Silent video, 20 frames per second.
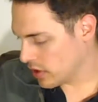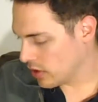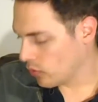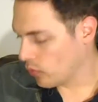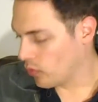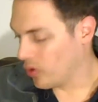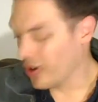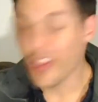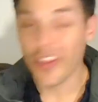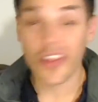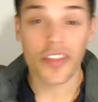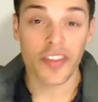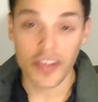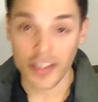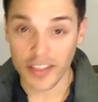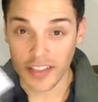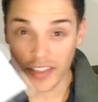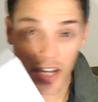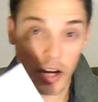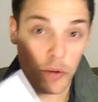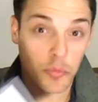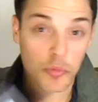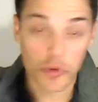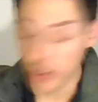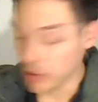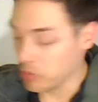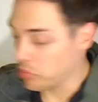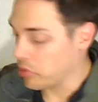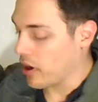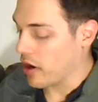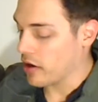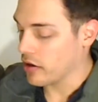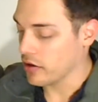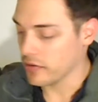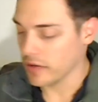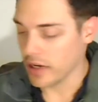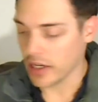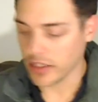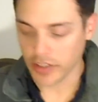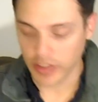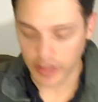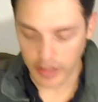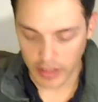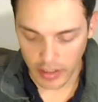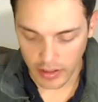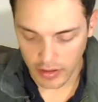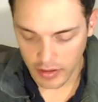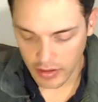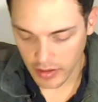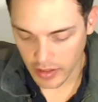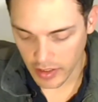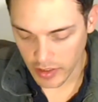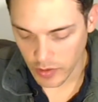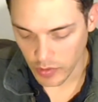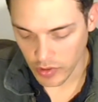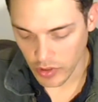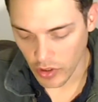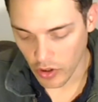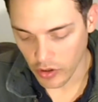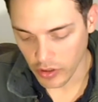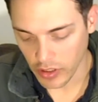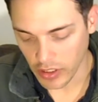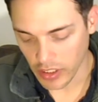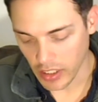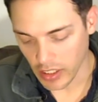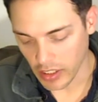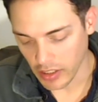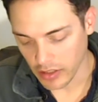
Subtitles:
One of the things that I'm really proud of, actually, this was hard to get.